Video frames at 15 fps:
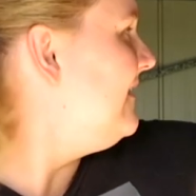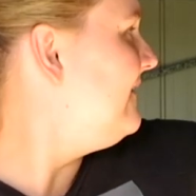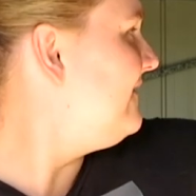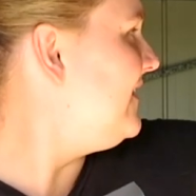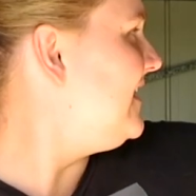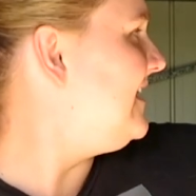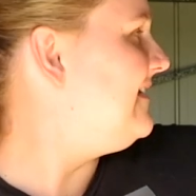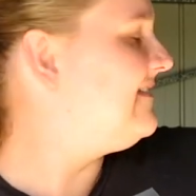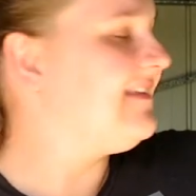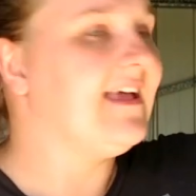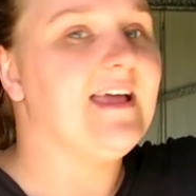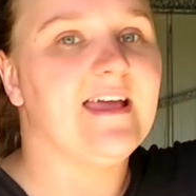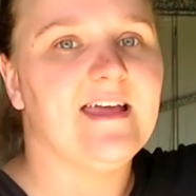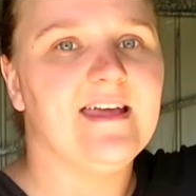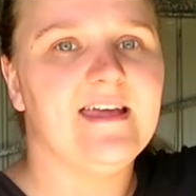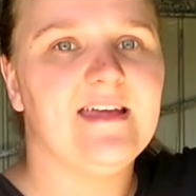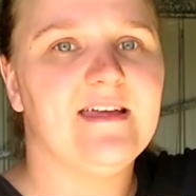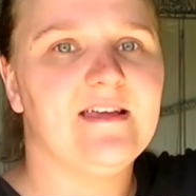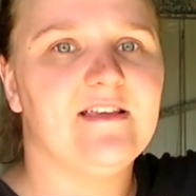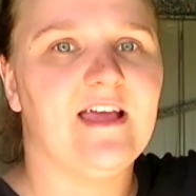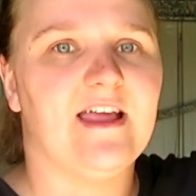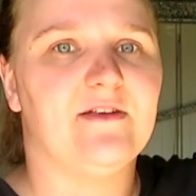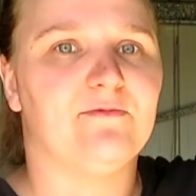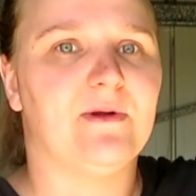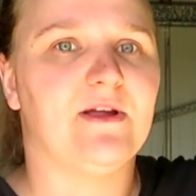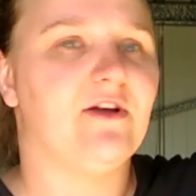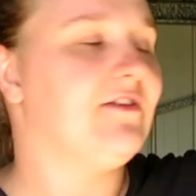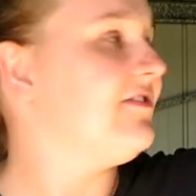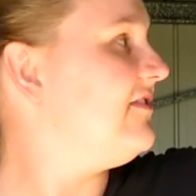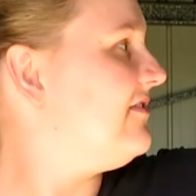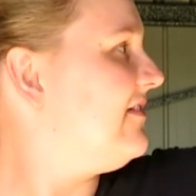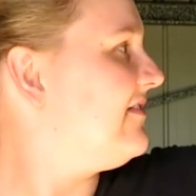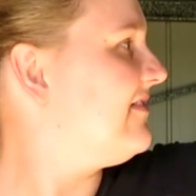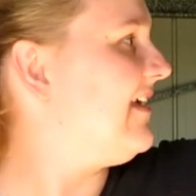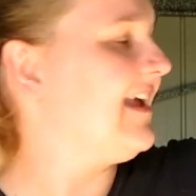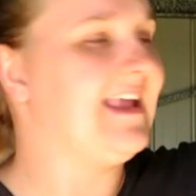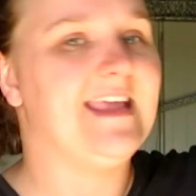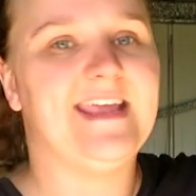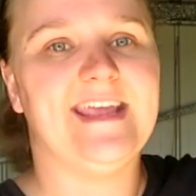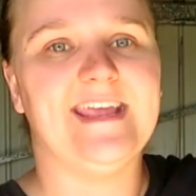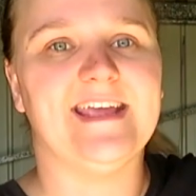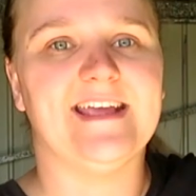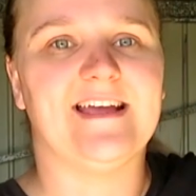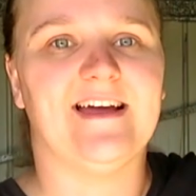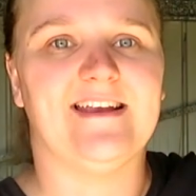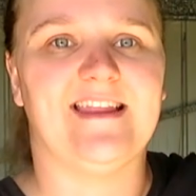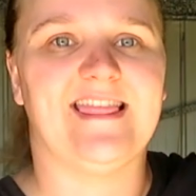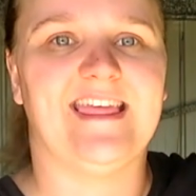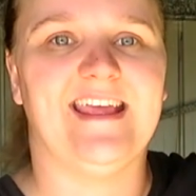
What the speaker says: Flinny's there and Ringo's is just like here kind of